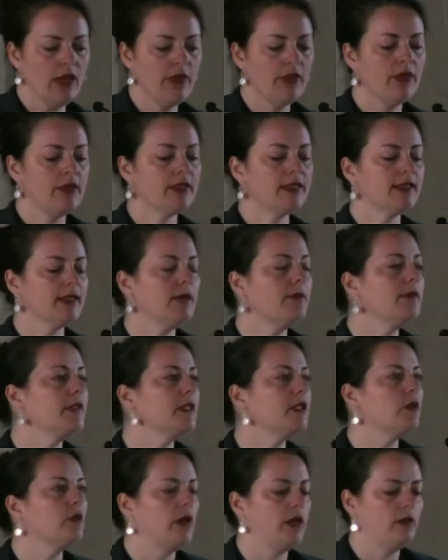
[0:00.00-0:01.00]
The
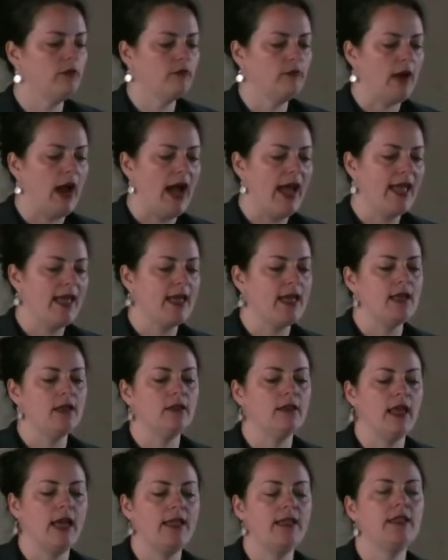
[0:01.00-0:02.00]
subsequent
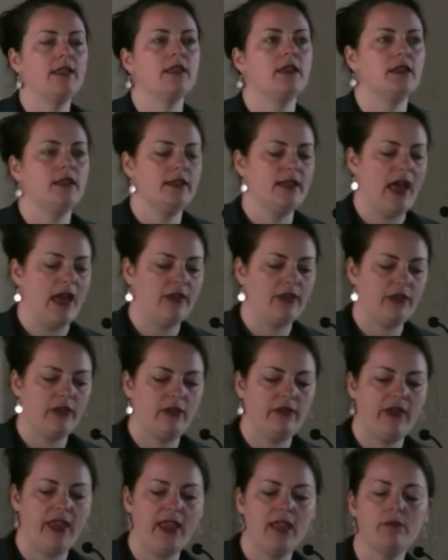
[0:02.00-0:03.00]
riot led to the death
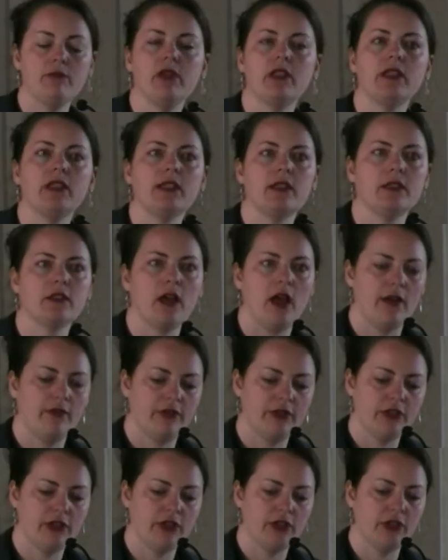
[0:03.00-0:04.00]
of 8 police
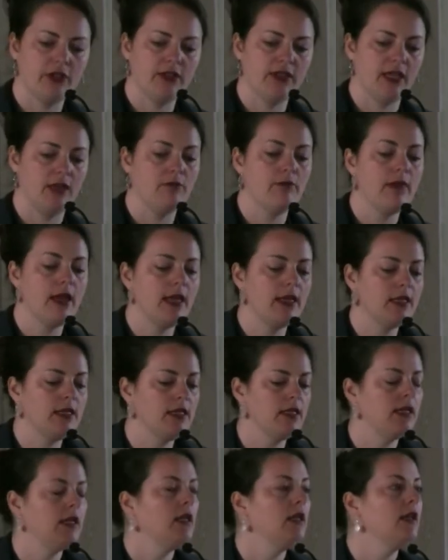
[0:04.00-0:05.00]
officers and
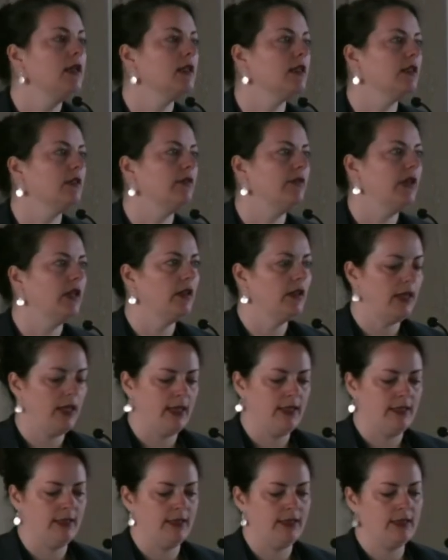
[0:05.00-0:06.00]
many
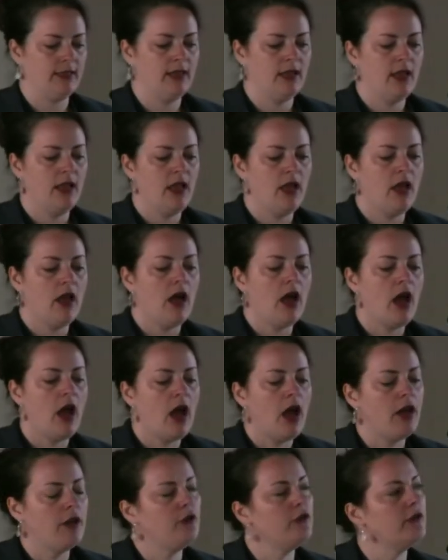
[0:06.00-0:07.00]
civilians.
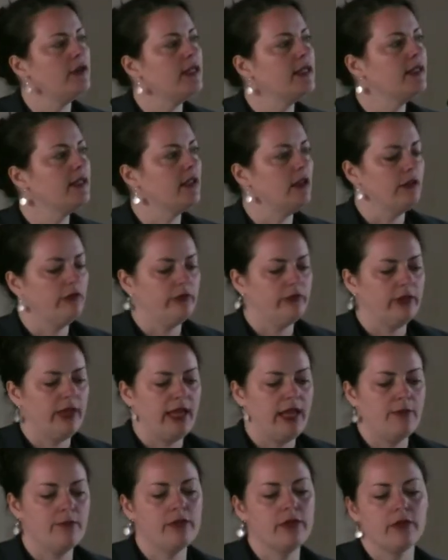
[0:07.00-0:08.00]
Hundreds of
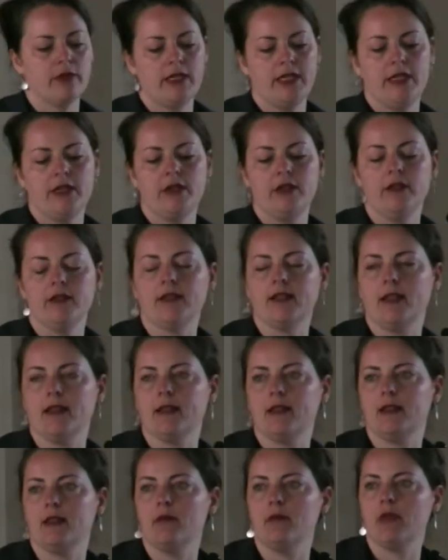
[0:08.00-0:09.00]
labor leaders
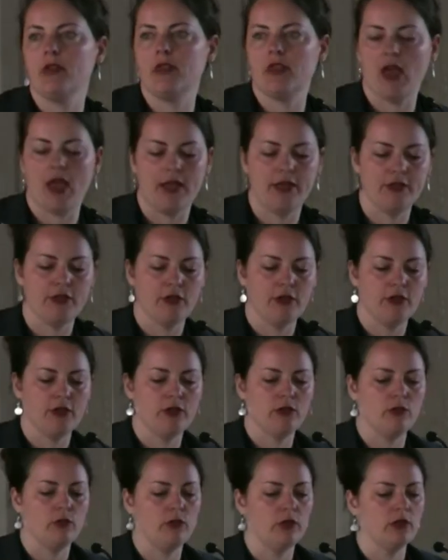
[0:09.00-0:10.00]
and
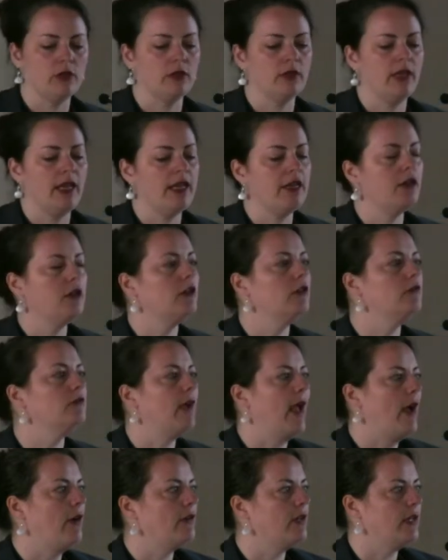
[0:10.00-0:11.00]
sympathizers were later
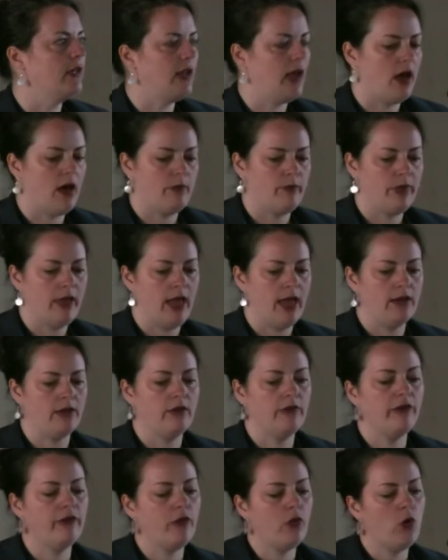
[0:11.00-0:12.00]
rounded up,
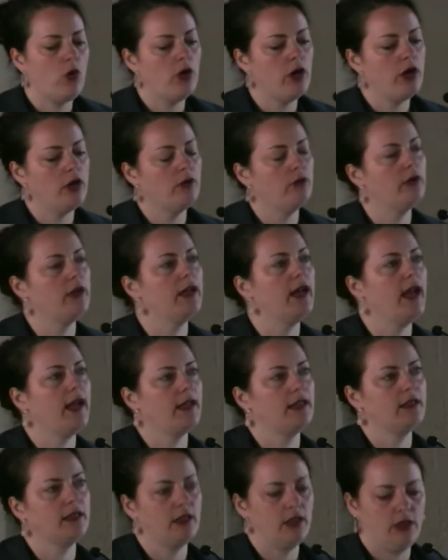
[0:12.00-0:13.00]
and 4 were
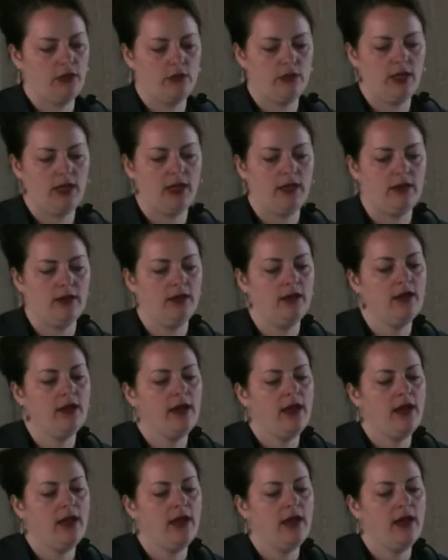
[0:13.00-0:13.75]
executed